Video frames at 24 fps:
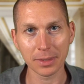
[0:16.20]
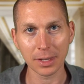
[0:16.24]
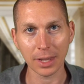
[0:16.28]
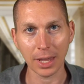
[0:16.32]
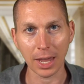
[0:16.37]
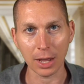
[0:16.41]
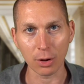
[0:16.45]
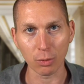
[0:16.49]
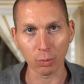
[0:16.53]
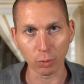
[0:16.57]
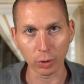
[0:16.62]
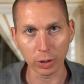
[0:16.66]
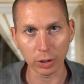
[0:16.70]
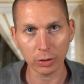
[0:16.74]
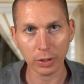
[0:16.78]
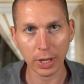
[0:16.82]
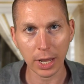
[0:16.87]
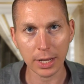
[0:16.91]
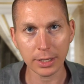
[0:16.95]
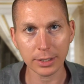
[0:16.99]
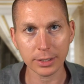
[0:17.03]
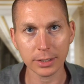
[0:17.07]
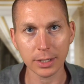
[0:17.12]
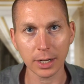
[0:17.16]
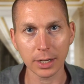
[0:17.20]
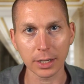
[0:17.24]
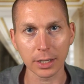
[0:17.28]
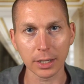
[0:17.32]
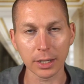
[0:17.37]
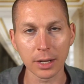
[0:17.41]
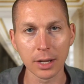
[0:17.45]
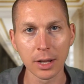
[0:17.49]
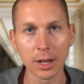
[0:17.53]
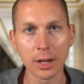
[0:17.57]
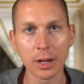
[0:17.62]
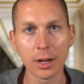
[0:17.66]
a real case study
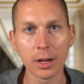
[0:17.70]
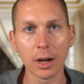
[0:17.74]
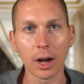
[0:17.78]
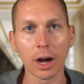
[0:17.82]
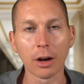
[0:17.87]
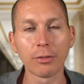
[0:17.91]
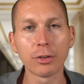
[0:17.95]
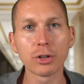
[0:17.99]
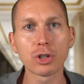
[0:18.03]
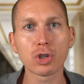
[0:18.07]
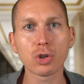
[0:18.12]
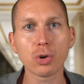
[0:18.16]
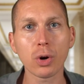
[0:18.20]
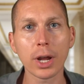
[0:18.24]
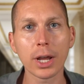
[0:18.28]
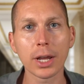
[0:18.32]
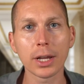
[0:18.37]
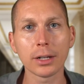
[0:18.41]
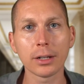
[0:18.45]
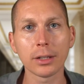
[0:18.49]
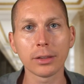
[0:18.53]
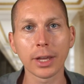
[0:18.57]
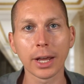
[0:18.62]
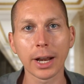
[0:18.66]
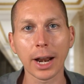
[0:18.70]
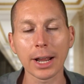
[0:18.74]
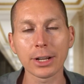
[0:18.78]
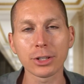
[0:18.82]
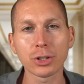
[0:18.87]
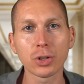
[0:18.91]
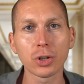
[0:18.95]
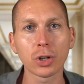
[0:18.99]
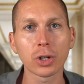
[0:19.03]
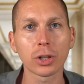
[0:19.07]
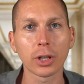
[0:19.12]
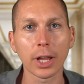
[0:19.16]
of a trade that I
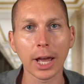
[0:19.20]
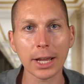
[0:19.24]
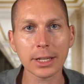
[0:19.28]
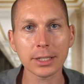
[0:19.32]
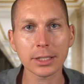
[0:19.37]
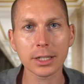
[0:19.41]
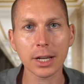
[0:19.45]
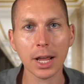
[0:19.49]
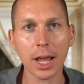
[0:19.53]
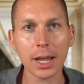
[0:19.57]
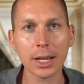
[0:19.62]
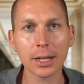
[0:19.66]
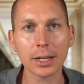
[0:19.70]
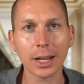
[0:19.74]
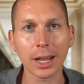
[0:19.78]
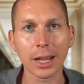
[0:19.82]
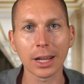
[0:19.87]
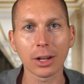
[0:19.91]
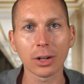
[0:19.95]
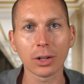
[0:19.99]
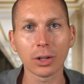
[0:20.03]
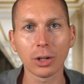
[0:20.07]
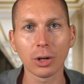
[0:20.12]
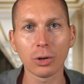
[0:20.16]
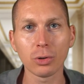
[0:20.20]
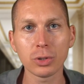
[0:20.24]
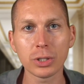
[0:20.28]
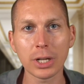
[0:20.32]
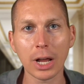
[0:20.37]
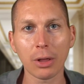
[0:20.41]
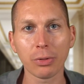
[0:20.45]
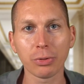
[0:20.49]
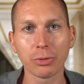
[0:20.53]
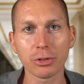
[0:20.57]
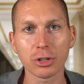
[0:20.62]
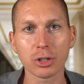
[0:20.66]
took last night and closed
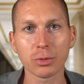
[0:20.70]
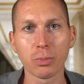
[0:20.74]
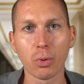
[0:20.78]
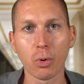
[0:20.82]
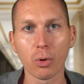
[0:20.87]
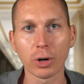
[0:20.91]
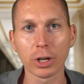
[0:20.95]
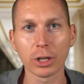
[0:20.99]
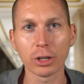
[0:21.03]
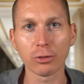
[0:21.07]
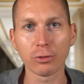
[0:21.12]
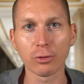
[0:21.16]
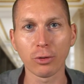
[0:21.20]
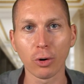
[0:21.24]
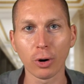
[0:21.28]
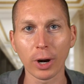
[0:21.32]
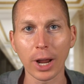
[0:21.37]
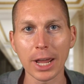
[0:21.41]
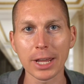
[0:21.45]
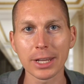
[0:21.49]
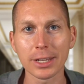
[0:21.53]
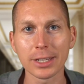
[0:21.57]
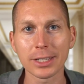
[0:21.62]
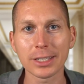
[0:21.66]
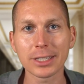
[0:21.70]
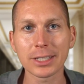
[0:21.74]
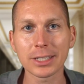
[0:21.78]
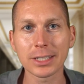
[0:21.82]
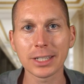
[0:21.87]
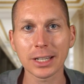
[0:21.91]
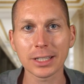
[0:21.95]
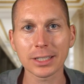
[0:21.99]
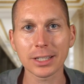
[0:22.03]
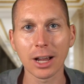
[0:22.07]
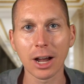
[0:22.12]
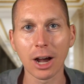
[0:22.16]
out this morning for a
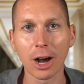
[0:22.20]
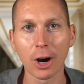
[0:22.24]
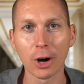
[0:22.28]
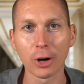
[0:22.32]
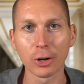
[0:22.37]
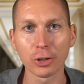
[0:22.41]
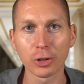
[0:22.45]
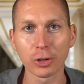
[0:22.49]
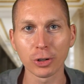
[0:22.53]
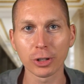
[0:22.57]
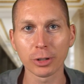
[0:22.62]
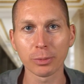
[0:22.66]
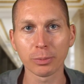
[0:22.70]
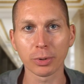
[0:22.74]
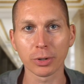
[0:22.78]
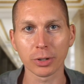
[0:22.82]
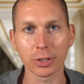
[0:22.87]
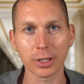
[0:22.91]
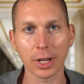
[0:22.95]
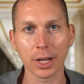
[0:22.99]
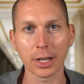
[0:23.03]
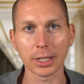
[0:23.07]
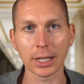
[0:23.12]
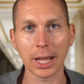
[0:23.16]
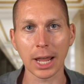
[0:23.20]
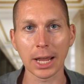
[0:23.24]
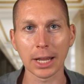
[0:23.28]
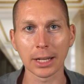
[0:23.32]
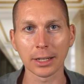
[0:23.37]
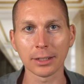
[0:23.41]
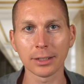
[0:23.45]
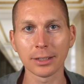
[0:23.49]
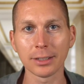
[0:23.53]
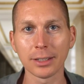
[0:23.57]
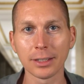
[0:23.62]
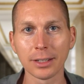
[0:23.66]
600% gain.
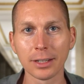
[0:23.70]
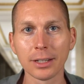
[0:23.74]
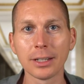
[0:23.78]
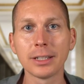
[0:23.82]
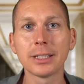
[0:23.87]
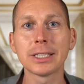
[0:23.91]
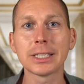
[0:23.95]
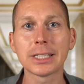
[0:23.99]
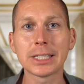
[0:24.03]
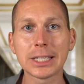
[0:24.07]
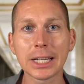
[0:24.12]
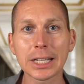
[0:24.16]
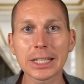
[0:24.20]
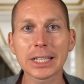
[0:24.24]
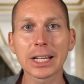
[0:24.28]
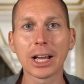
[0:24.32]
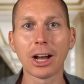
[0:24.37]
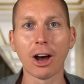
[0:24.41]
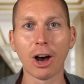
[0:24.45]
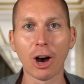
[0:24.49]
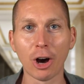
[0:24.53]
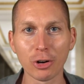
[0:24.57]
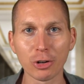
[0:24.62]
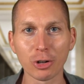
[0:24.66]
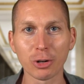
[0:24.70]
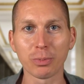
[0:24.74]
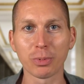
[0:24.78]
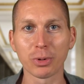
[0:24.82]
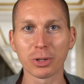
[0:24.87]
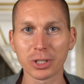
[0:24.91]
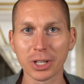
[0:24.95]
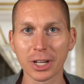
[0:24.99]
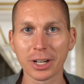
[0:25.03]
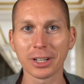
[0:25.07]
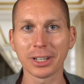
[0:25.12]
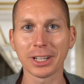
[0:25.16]

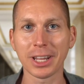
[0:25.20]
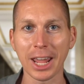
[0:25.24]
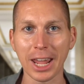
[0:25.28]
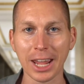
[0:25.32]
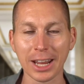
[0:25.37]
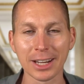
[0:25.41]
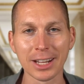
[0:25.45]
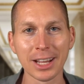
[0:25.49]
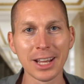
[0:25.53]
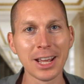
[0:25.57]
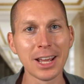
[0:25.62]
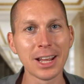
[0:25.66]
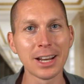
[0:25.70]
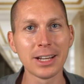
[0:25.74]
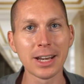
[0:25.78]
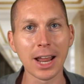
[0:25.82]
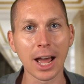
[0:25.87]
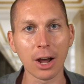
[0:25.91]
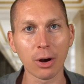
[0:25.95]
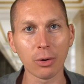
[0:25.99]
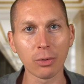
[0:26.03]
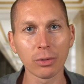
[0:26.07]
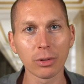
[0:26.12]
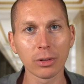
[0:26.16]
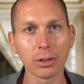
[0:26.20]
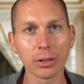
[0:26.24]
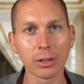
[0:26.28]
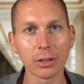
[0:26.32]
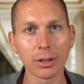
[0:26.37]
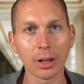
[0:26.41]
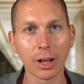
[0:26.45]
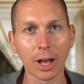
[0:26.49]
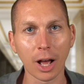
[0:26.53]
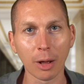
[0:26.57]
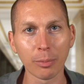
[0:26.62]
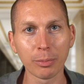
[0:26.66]
600% gain. Now,
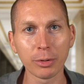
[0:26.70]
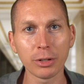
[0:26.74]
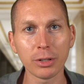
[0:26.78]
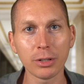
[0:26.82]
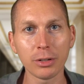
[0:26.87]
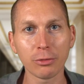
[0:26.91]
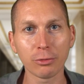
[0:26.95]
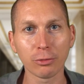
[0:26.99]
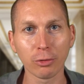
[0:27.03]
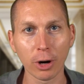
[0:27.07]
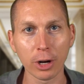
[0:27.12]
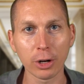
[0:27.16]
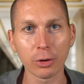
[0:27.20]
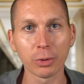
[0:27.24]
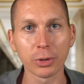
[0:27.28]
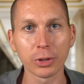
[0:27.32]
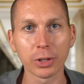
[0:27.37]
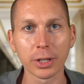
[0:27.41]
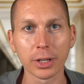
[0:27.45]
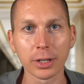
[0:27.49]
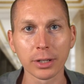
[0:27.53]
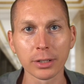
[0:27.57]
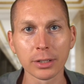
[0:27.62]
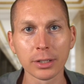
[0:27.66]
I'll be frank with you.